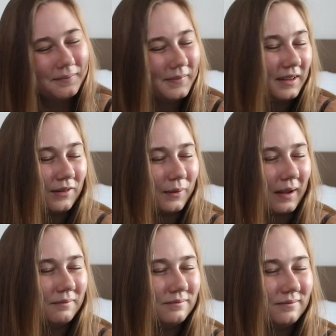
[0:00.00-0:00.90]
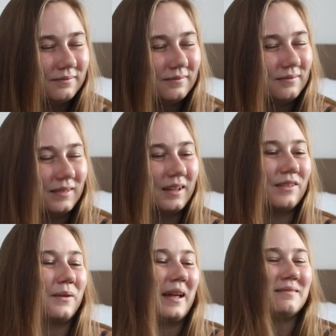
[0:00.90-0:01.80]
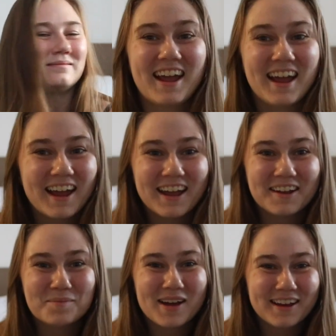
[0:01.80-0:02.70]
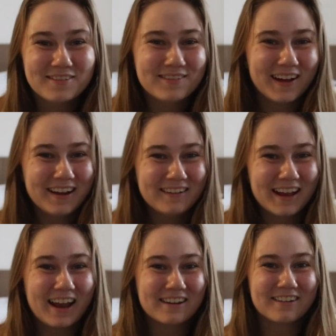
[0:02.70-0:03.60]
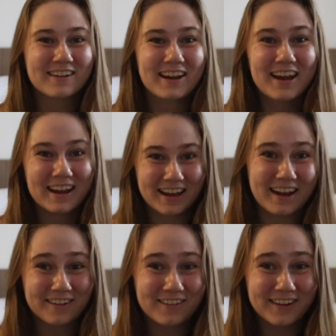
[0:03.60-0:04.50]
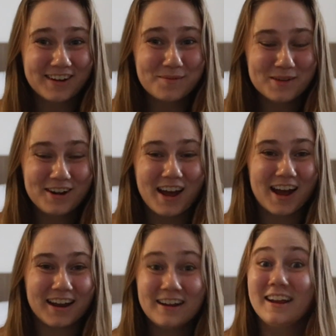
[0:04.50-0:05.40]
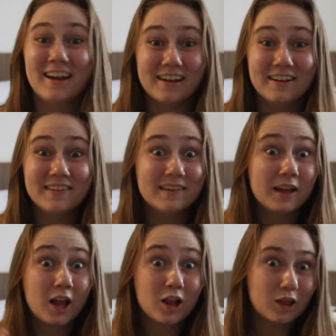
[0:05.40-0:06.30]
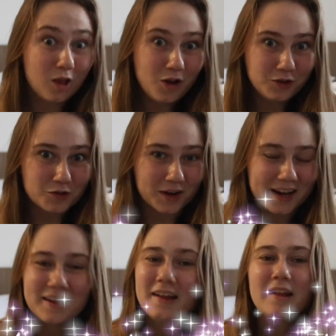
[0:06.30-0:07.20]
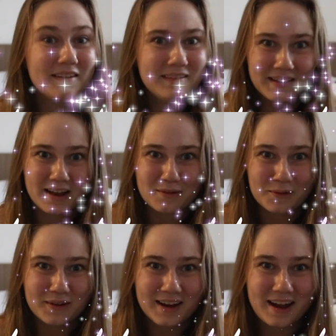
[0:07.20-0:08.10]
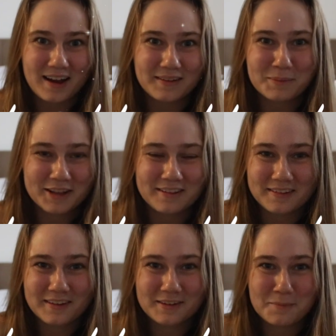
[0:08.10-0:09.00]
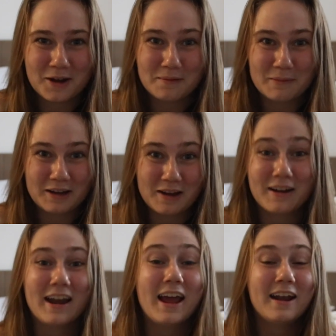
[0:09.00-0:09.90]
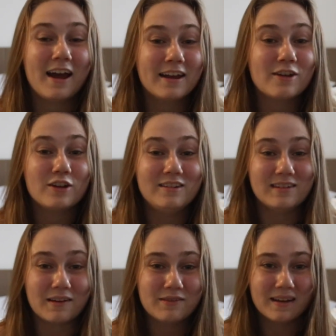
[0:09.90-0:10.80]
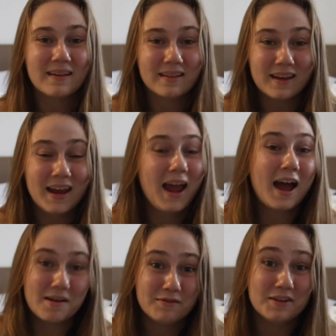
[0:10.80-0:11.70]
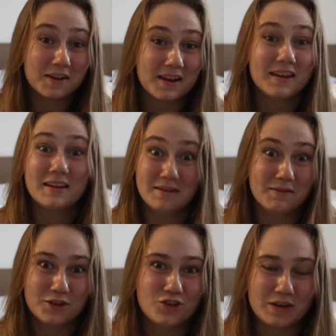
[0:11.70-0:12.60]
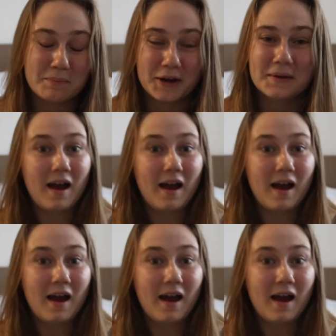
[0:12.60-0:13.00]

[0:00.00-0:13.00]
That's okay. That's okay. And my final category number 9, is laundry. This category I spent the least amount of money on, and I could definitely have done it even cheaper.